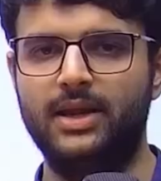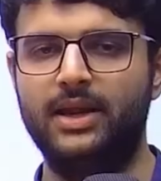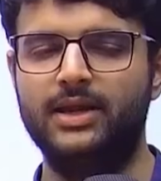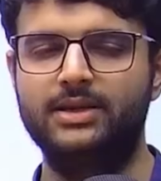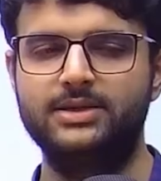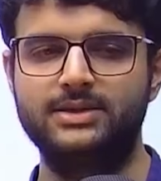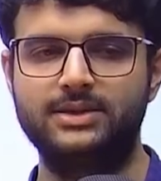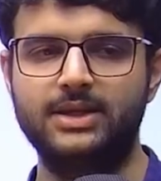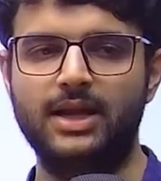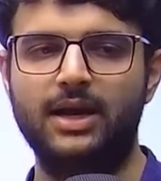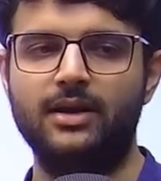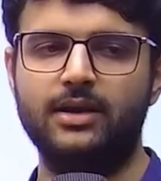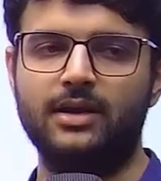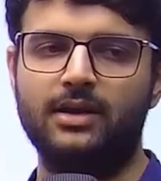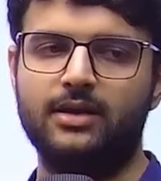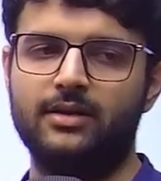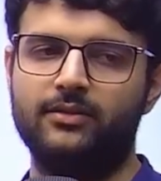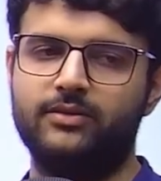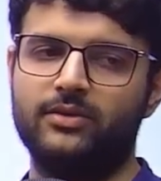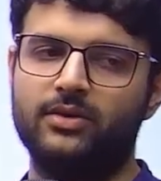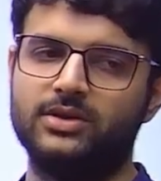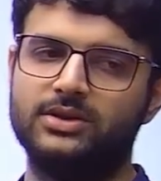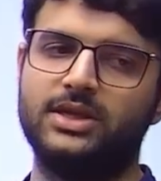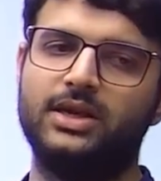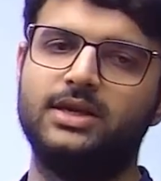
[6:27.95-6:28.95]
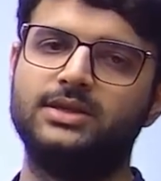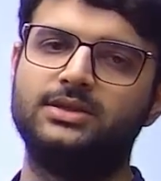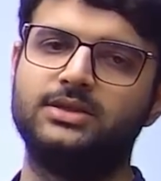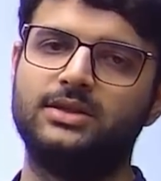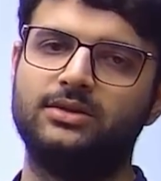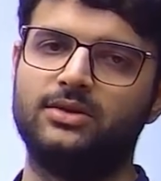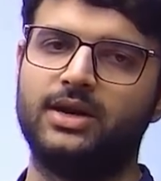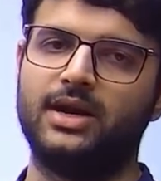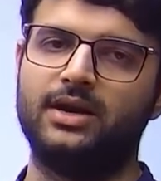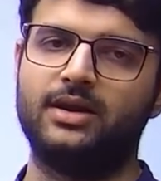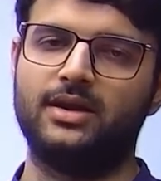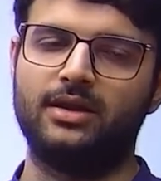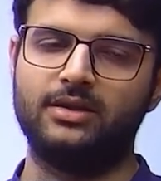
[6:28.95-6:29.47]
X salary. If you're a senior engineer,
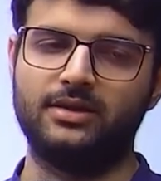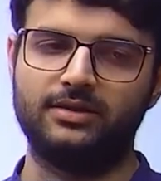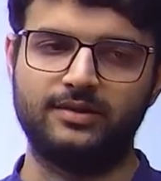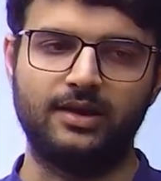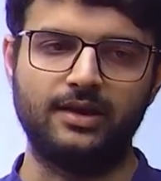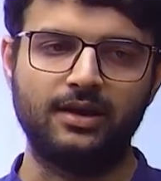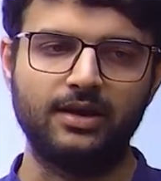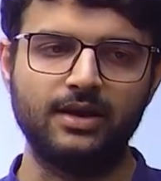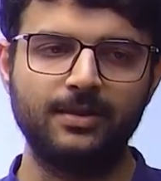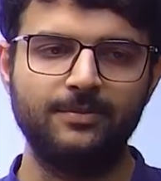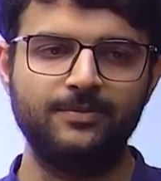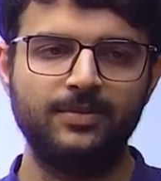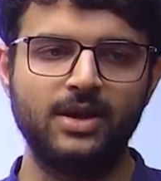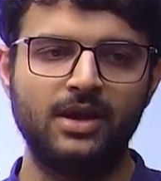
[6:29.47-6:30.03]
you'll get another salary.